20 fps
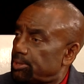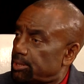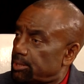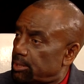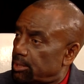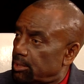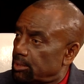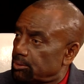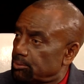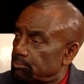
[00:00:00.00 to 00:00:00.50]
and
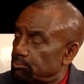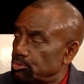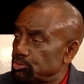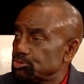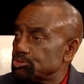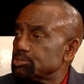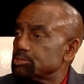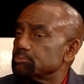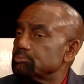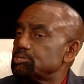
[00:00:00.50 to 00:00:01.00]
other
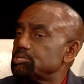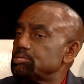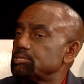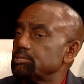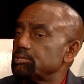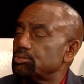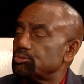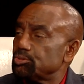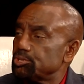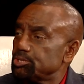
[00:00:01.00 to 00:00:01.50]
Muslims
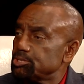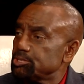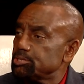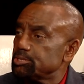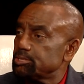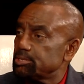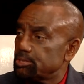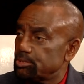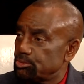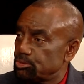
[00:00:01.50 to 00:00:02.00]
see
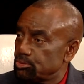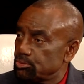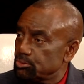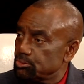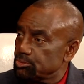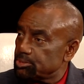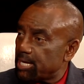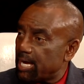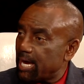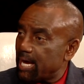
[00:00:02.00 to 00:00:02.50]
Christians and
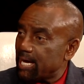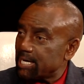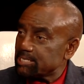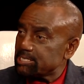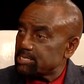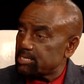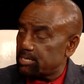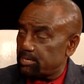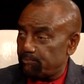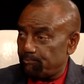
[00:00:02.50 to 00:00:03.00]
Jews
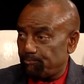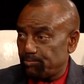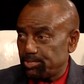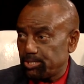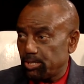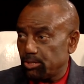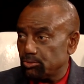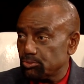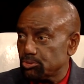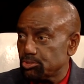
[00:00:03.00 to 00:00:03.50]
as
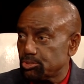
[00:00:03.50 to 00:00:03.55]
infidels?